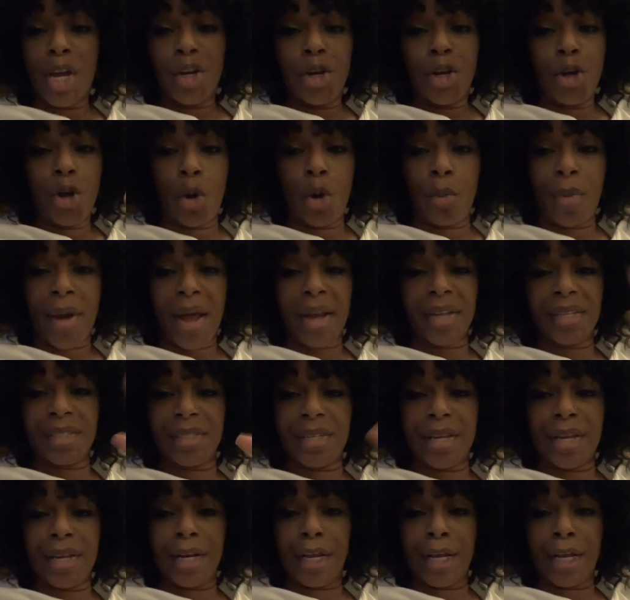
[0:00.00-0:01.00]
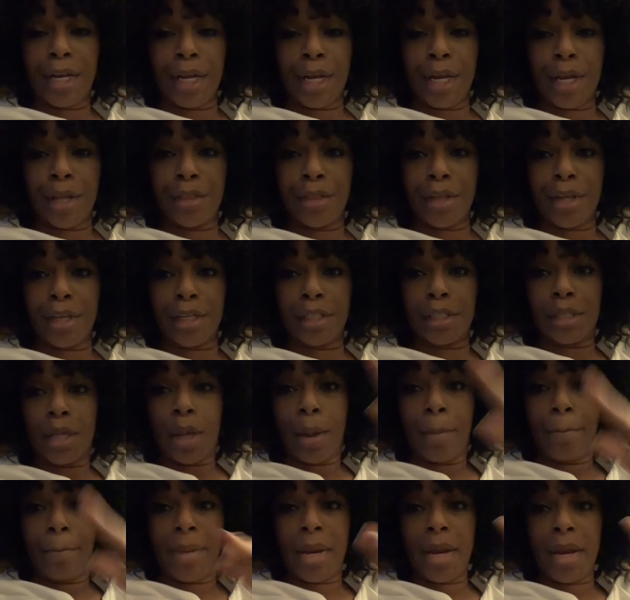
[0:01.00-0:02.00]
Nobody's getting any of this.
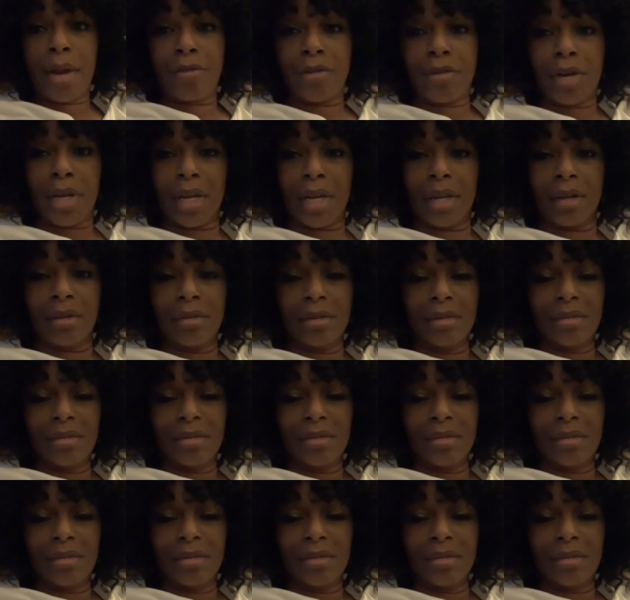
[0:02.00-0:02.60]
Period.